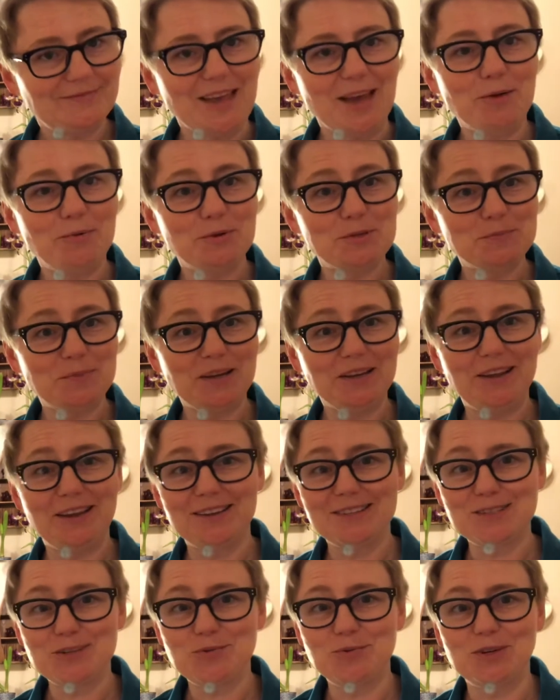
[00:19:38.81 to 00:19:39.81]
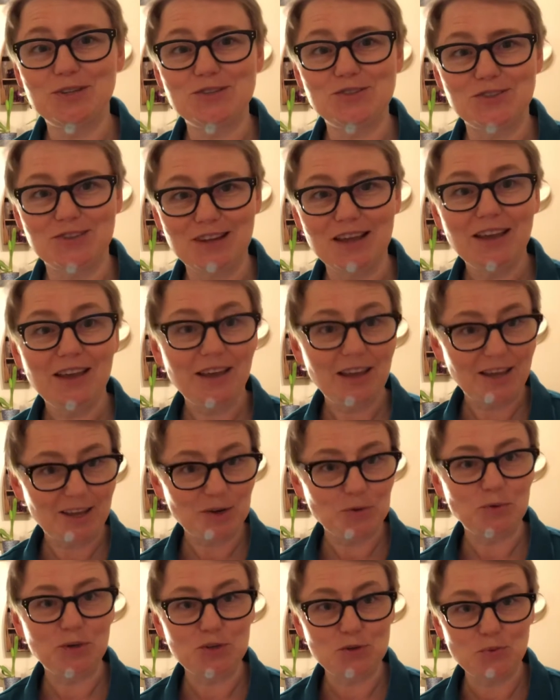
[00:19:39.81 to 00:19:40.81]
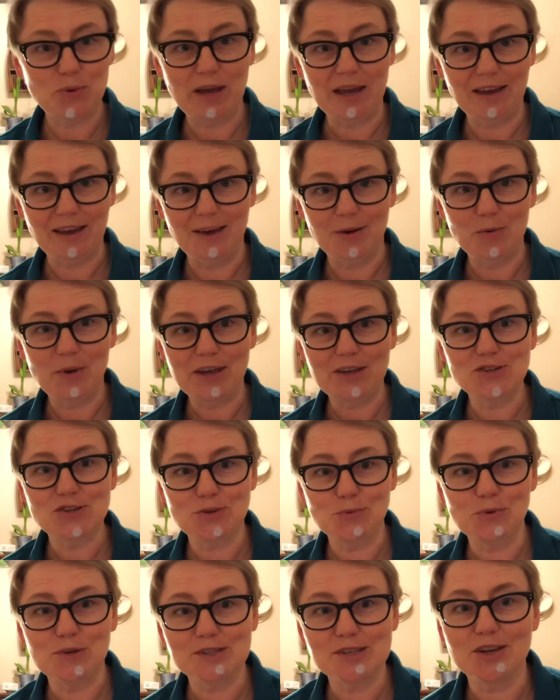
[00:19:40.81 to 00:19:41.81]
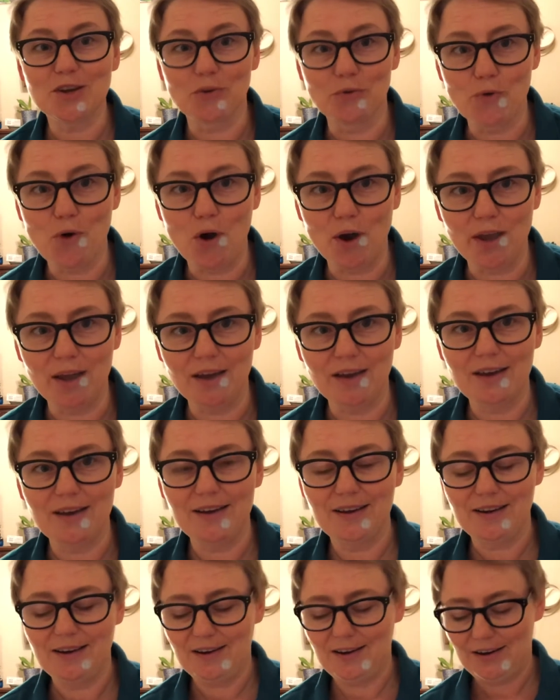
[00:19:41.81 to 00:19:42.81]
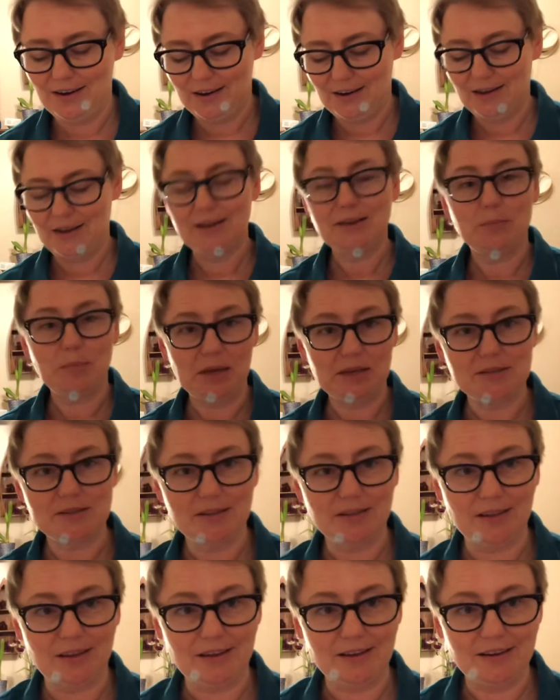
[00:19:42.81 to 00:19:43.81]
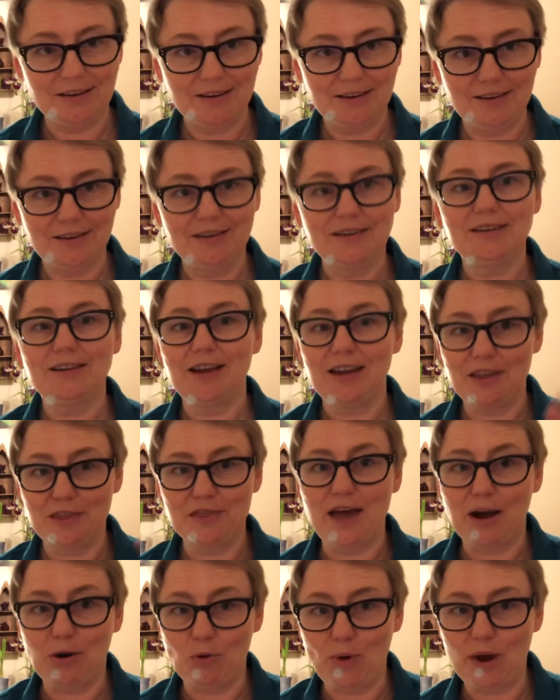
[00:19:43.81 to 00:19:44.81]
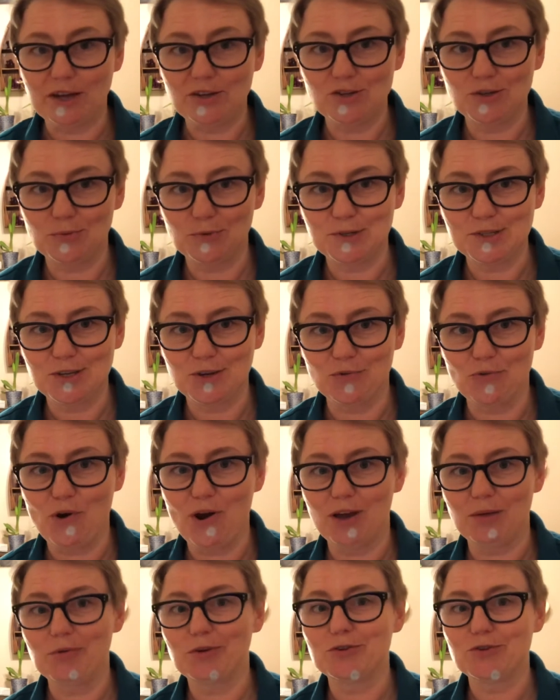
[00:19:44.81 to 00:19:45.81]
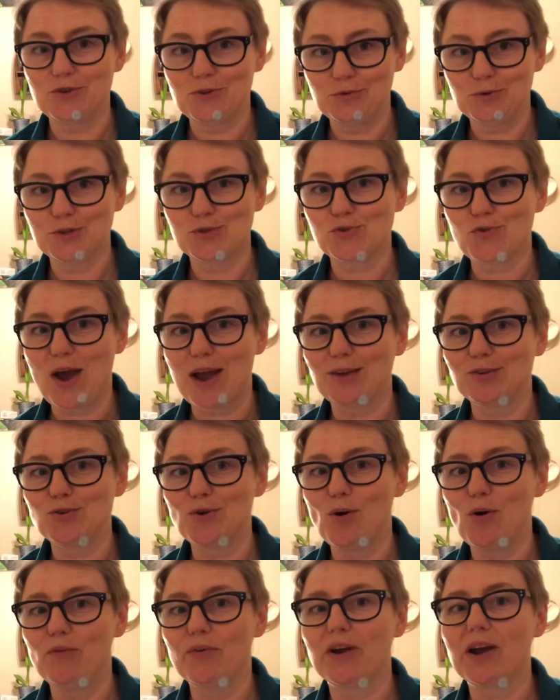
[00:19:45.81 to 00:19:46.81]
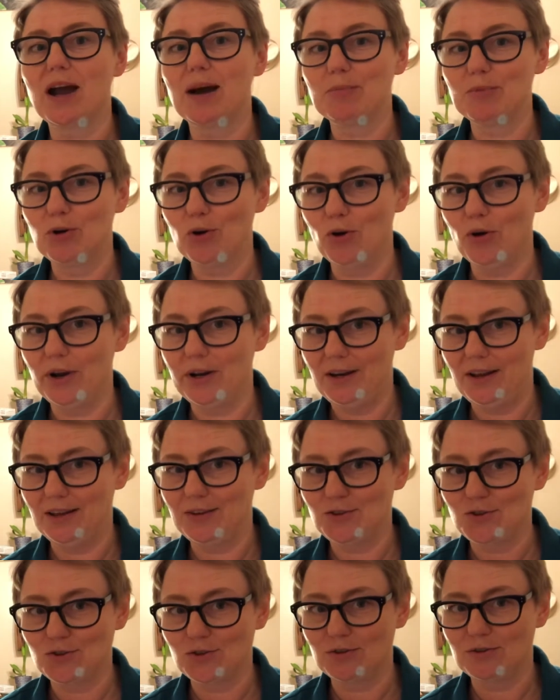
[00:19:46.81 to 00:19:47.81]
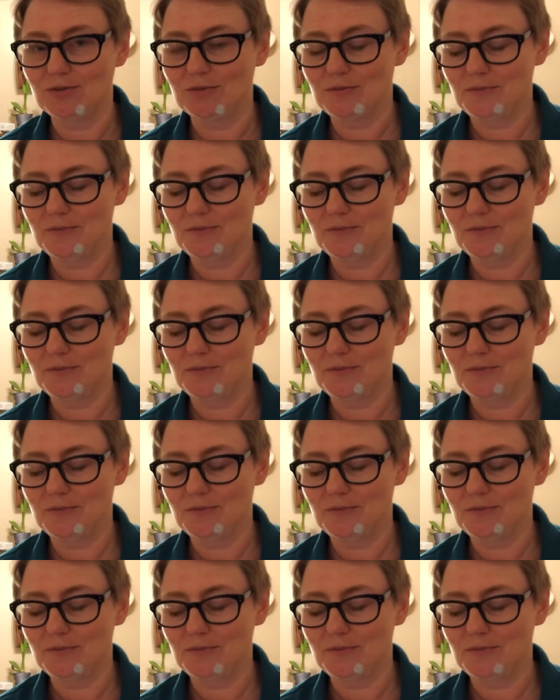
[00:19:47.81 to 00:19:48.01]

That was my next question. In which way she was heroic, basically. In that way she was heroic, because she was trying to overcome her addiction.